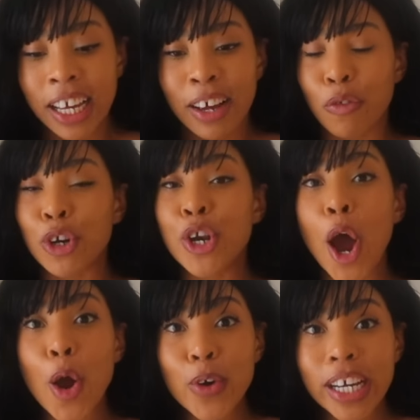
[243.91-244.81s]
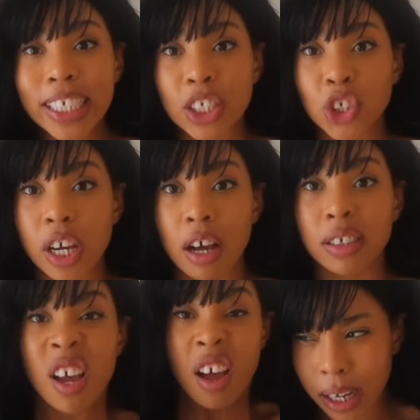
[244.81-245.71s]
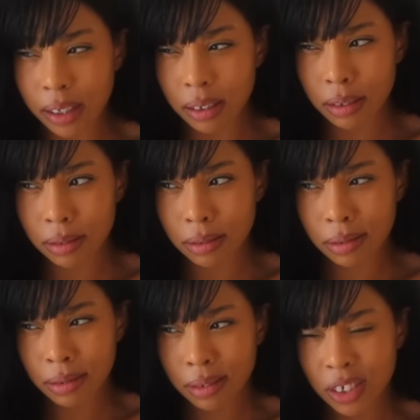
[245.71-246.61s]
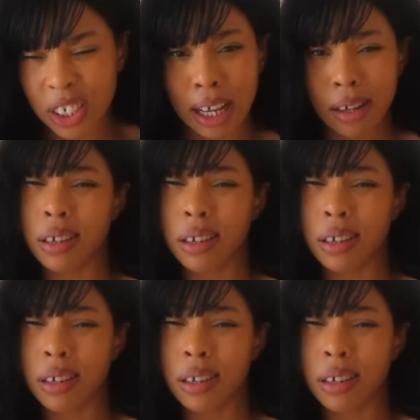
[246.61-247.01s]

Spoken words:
for no reason she goes like, she's like